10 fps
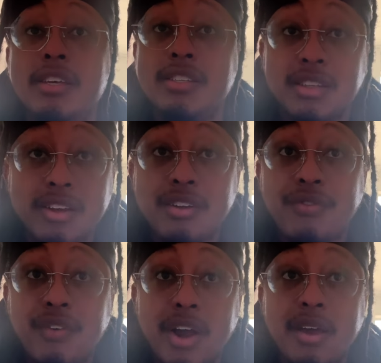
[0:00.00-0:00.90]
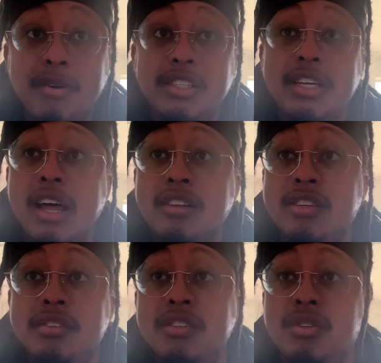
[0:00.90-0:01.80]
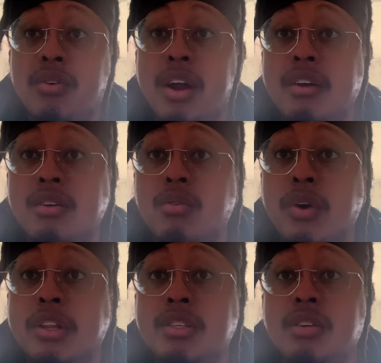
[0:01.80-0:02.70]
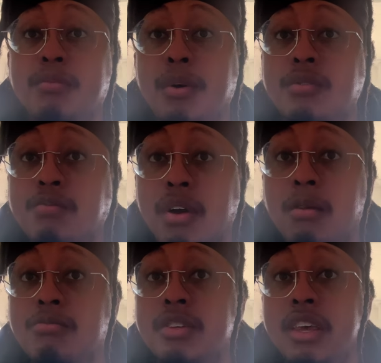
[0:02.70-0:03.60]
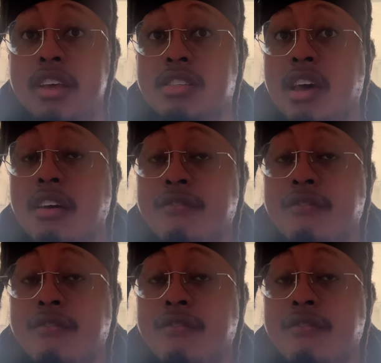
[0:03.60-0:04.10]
His slender frame and challenges in short area quickness could pose problems against